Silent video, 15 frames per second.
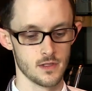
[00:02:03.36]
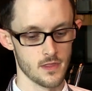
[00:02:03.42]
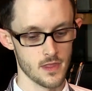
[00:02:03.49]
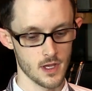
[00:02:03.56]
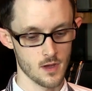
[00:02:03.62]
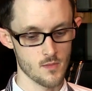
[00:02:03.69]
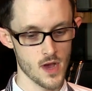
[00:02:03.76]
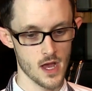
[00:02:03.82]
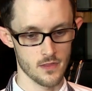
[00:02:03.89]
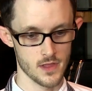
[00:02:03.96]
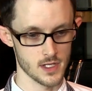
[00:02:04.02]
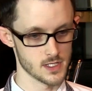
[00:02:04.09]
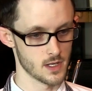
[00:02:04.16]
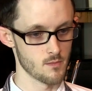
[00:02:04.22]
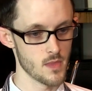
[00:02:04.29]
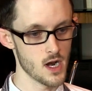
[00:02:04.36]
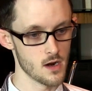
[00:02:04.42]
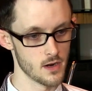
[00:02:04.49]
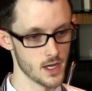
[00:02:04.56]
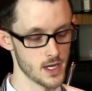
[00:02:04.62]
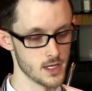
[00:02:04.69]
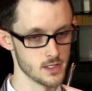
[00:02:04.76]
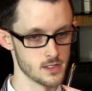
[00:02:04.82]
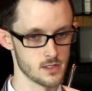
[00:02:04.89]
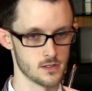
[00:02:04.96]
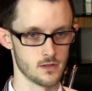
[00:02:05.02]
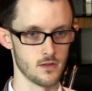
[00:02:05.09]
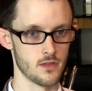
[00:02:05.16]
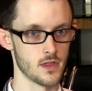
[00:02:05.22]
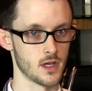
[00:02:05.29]
Think about things like
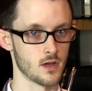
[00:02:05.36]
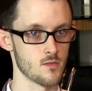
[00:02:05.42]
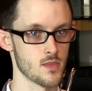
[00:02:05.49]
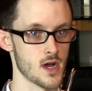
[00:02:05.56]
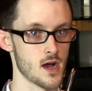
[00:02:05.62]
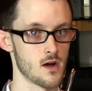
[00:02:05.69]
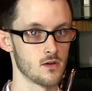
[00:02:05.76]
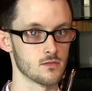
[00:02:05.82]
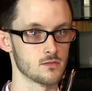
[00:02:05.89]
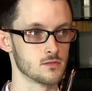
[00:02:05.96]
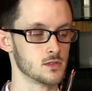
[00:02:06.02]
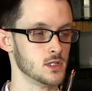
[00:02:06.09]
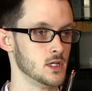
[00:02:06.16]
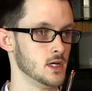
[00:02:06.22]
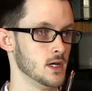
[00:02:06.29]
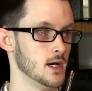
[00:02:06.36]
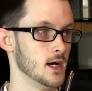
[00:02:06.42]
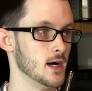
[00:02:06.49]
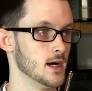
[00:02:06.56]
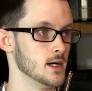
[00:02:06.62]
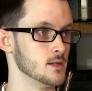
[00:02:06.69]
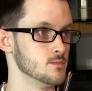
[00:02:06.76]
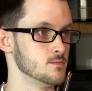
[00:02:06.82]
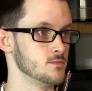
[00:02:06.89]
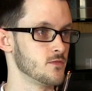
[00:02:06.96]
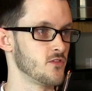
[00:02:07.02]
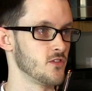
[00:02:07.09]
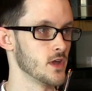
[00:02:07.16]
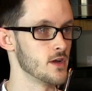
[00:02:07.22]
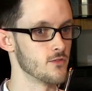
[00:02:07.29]
marinades. You think about
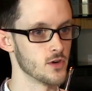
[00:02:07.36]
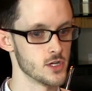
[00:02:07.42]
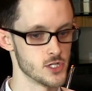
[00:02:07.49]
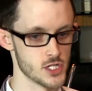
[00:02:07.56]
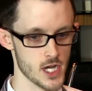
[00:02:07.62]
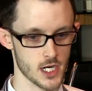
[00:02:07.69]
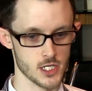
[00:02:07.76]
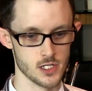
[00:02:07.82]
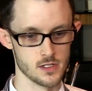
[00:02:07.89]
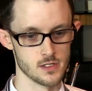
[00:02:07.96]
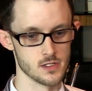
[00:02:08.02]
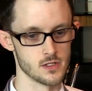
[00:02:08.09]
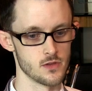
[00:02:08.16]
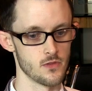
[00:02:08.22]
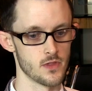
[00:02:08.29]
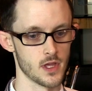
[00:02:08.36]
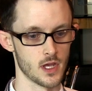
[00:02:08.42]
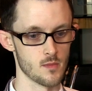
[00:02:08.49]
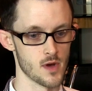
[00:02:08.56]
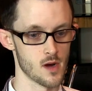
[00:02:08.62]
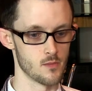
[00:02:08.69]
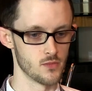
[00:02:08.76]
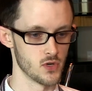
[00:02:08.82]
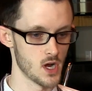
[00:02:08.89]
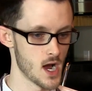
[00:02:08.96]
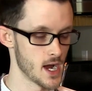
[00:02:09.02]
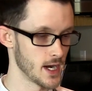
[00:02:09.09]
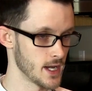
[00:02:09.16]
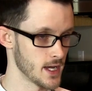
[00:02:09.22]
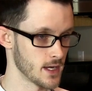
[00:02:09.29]
flavor injections. You think about
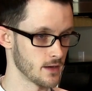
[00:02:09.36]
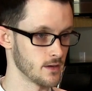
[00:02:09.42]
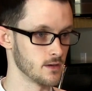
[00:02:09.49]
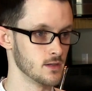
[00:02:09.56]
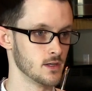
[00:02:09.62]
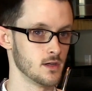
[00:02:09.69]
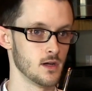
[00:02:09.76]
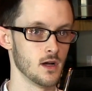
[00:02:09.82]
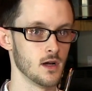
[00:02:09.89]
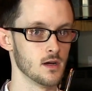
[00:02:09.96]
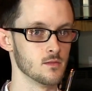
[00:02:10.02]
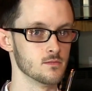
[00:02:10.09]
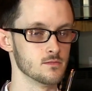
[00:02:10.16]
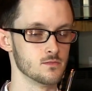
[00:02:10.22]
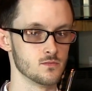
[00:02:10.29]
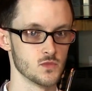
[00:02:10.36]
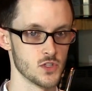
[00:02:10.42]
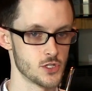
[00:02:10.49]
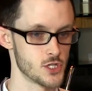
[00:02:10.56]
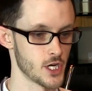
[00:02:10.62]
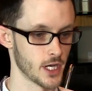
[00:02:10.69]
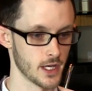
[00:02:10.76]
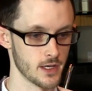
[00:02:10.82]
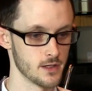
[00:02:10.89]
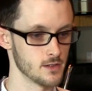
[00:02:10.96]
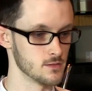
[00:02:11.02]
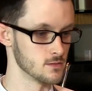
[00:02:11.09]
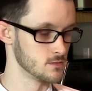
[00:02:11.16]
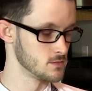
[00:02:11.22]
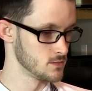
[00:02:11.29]
brining with
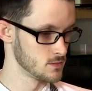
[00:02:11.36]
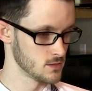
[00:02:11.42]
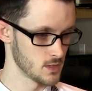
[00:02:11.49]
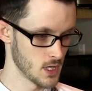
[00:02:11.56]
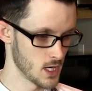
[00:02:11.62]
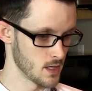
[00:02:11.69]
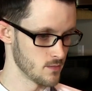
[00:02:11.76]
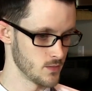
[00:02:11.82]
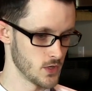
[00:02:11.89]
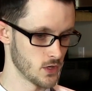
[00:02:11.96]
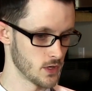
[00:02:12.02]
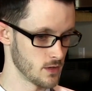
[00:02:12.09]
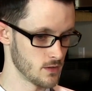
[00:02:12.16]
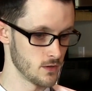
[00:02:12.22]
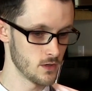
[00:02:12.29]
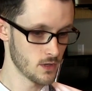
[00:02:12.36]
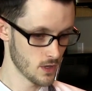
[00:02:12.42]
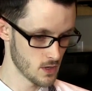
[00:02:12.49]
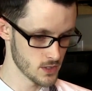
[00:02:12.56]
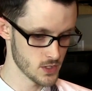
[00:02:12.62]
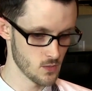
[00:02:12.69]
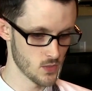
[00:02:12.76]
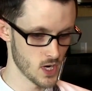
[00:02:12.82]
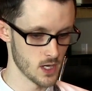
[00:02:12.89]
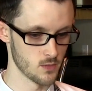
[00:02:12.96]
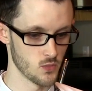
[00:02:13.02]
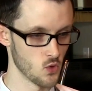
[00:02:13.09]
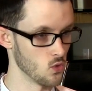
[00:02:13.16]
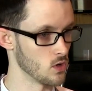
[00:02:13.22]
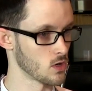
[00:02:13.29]
chicken. You can also
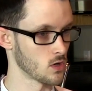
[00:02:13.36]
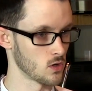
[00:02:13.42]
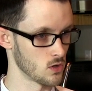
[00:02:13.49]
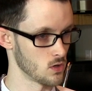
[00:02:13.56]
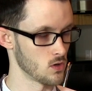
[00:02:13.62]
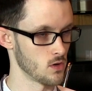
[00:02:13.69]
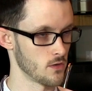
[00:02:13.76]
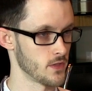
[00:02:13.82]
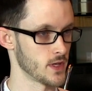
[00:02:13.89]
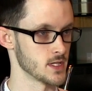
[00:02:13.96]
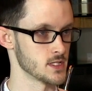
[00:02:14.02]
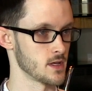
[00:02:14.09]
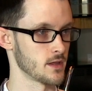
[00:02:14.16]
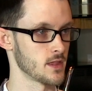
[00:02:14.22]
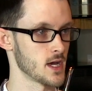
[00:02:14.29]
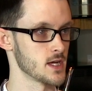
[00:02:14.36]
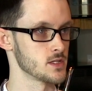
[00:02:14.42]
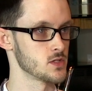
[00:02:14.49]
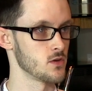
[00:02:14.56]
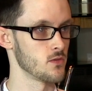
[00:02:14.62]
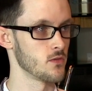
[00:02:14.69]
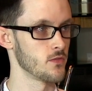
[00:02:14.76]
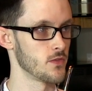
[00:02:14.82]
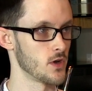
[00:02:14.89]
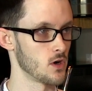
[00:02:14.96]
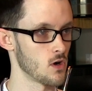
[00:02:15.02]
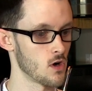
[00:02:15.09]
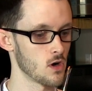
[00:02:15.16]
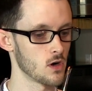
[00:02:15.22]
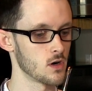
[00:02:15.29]
brine pork or things like that. So
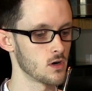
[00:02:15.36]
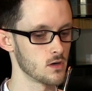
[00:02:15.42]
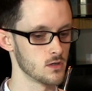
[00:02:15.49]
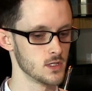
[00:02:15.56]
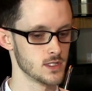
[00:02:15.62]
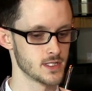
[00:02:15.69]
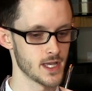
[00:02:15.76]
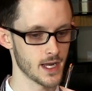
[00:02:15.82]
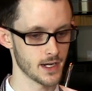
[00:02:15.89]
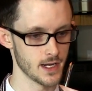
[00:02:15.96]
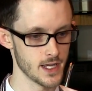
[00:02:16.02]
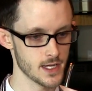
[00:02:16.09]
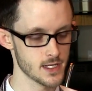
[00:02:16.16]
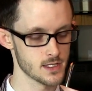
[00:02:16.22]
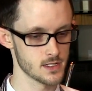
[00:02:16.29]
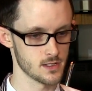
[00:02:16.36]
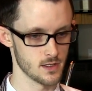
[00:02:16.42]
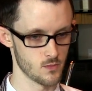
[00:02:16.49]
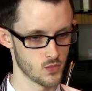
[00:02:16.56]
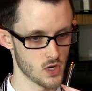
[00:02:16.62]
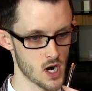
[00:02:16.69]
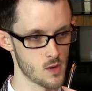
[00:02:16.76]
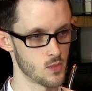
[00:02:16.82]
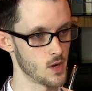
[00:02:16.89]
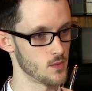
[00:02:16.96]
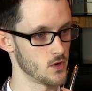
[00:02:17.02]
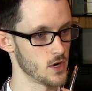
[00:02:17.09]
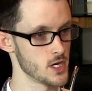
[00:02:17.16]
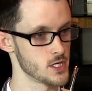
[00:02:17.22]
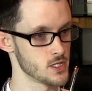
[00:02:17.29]
there are techniques and prior
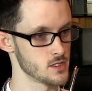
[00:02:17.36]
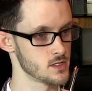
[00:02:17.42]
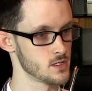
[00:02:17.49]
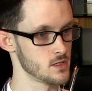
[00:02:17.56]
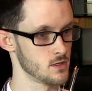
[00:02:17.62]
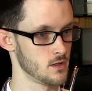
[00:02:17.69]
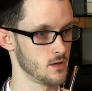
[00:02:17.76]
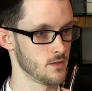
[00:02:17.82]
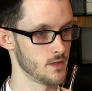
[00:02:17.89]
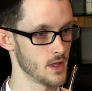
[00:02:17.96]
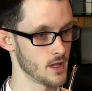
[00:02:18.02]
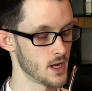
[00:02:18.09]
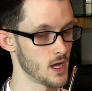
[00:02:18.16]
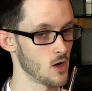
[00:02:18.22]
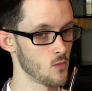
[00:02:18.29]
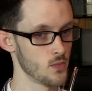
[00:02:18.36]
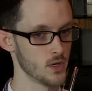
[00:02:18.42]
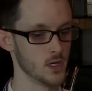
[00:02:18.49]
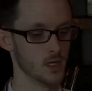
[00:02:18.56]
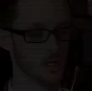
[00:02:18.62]
preparations that help.